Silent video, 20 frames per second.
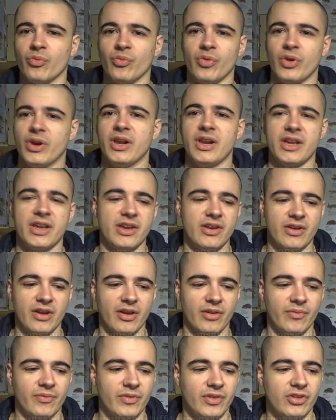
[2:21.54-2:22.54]
really, you
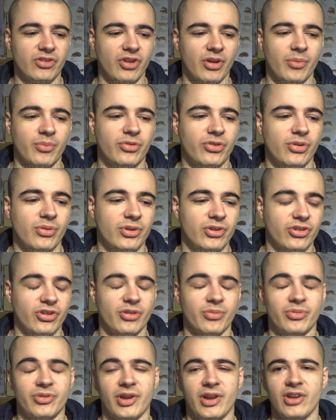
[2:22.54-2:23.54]
know, is up to
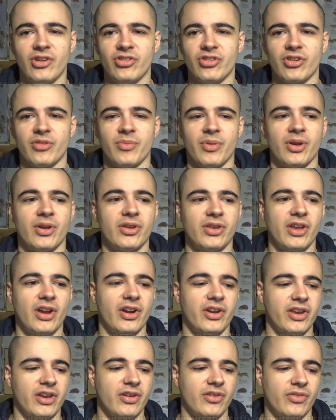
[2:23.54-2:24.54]
interpretation, but the
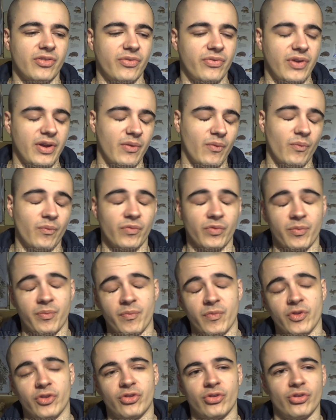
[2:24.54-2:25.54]
idea, the thing...
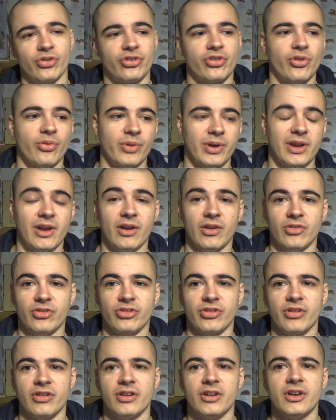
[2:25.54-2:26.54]
the sort of story
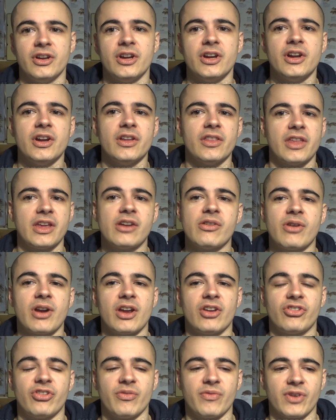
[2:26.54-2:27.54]
goes that they
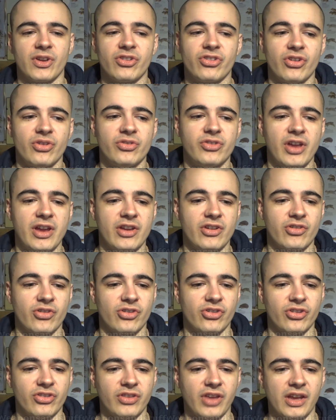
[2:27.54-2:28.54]
created something so
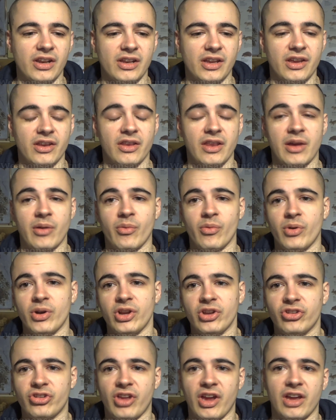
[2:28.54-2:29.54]
dangerous and deadly that they were really
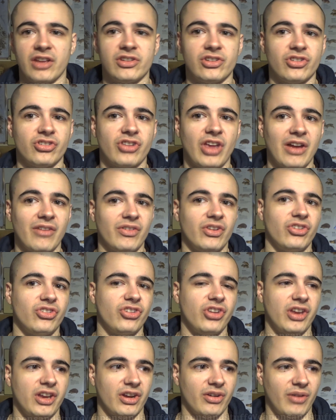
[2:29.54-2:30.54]
scared to just have it
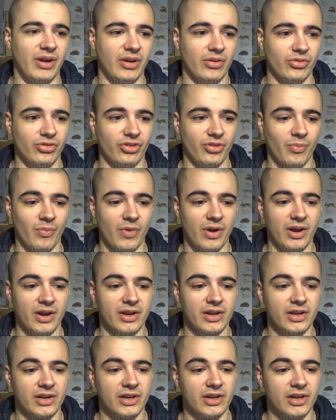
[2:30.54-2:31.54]
sitting around somewhere,
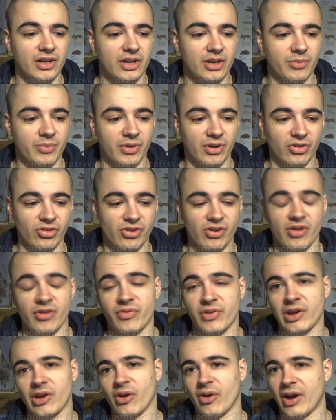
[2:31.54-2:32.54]
because, you know,
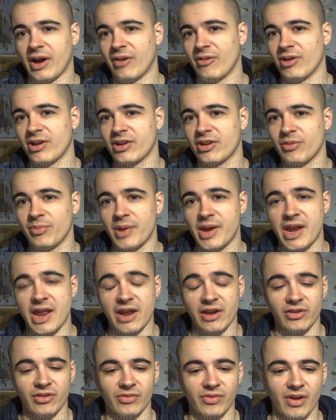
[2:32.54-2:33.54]
if it got out it could be the
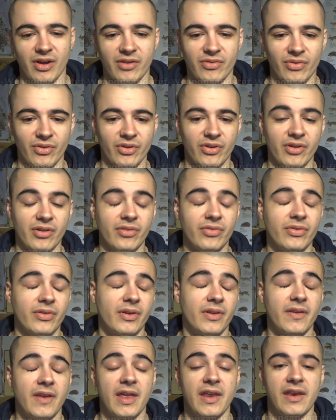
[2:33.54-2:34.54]
end of life on Earth,
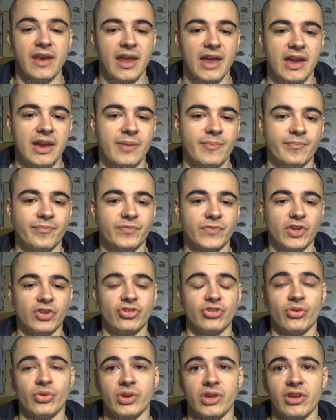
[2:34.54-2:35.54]
and then they
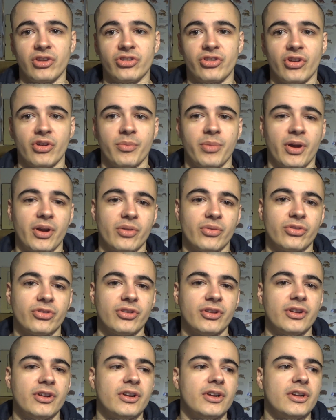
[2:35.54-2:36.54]
destroyed their stockpiles.